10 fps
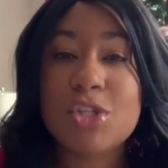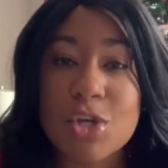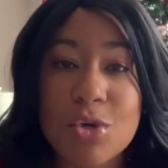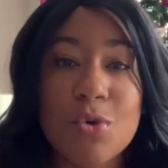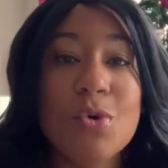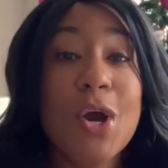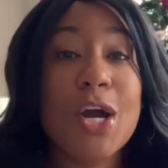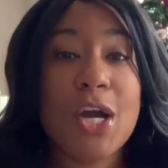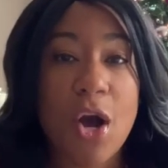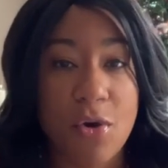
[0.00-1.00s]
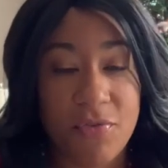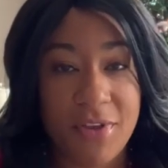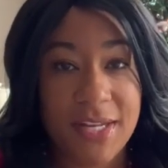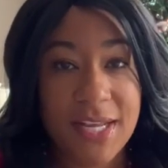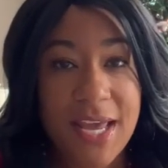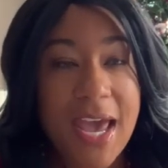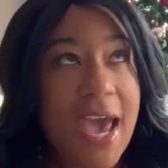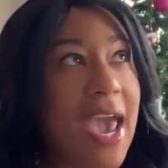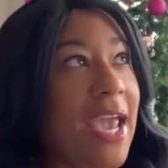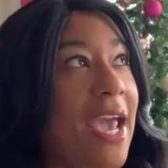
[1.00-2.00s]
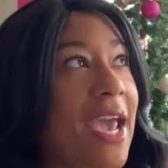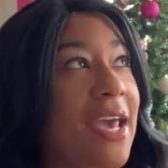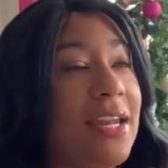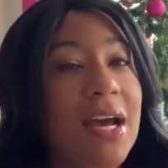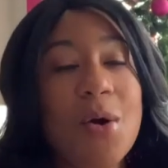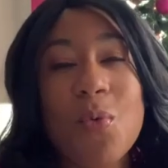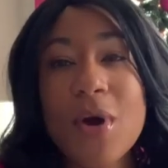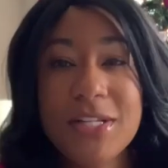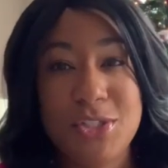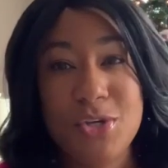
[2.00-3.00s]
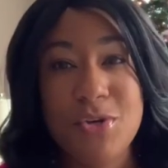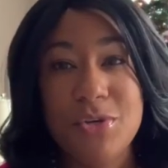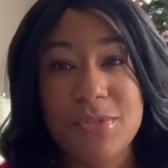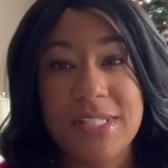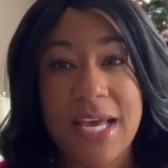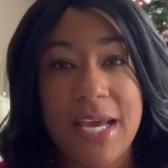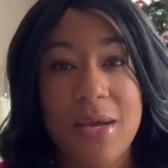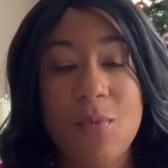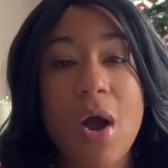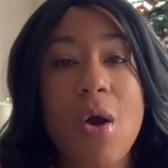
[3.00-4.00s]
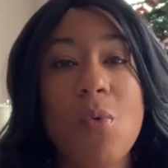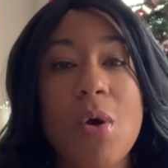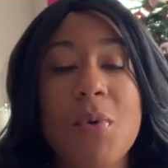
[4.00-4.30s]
to COVID. And what do you say? Well, what